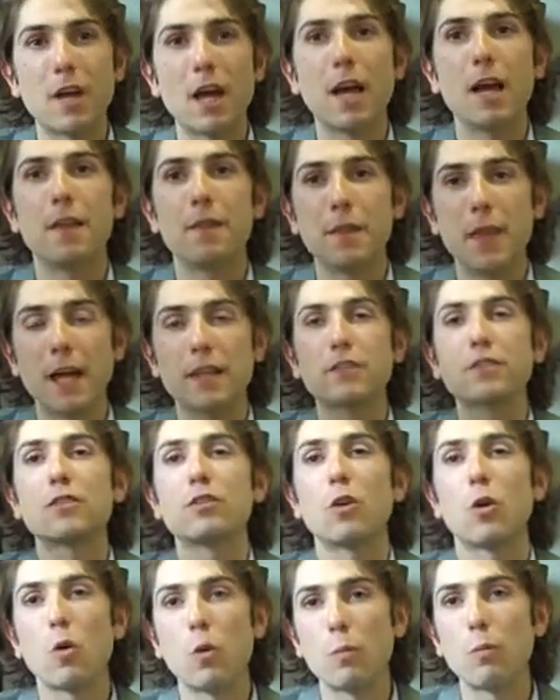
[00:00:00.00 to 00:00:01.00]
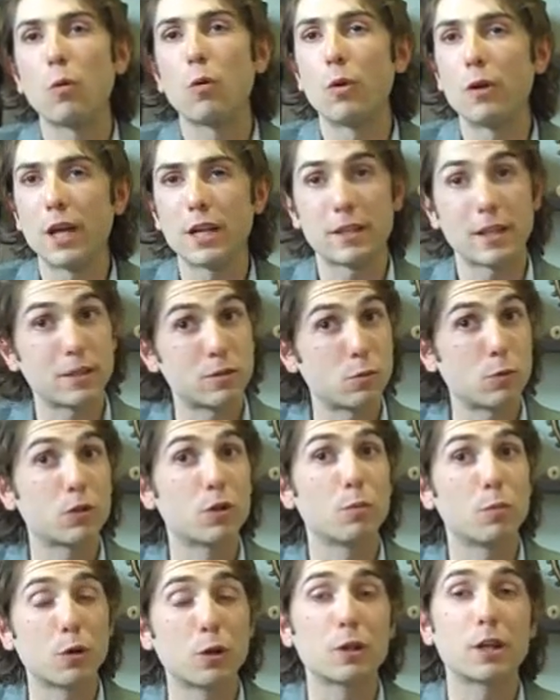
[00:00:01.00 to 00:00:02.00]
And that's the whole point. That's what
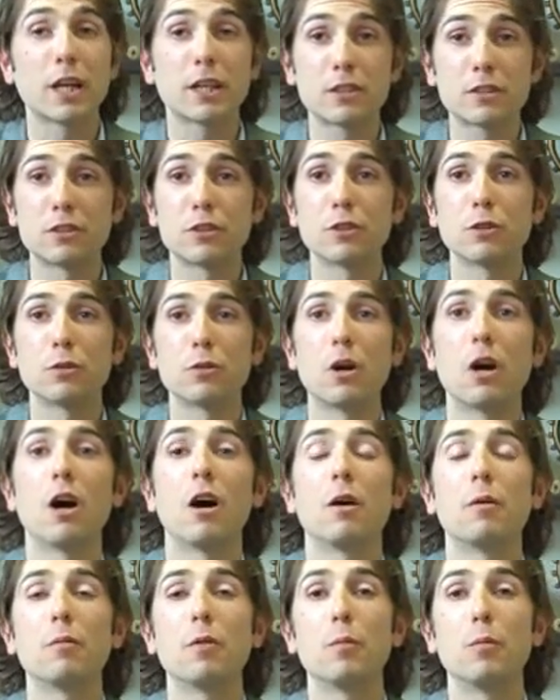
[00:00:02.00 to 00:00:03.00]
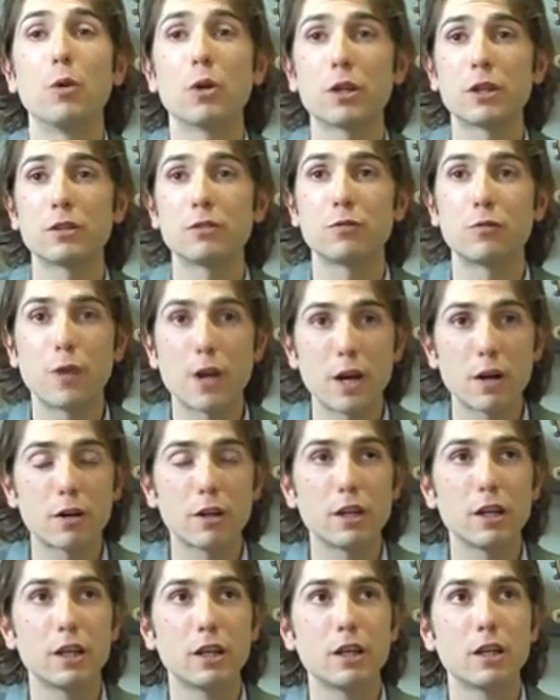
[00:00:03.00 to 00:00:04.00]
the book gets to. The book is
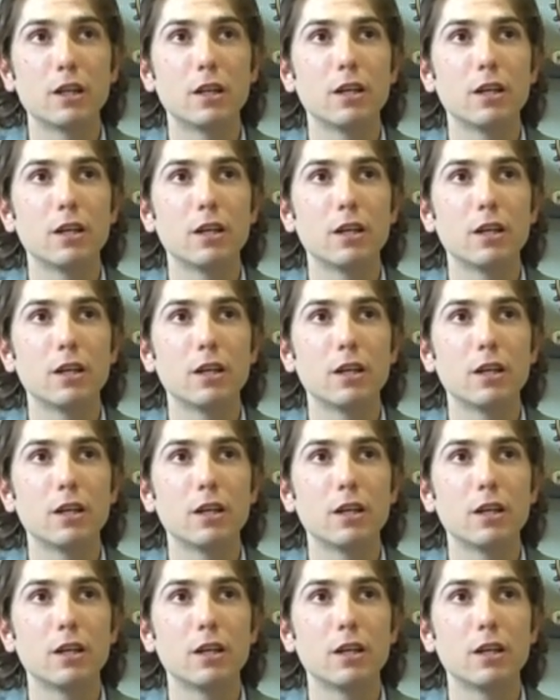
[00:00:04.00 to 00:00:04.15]
very...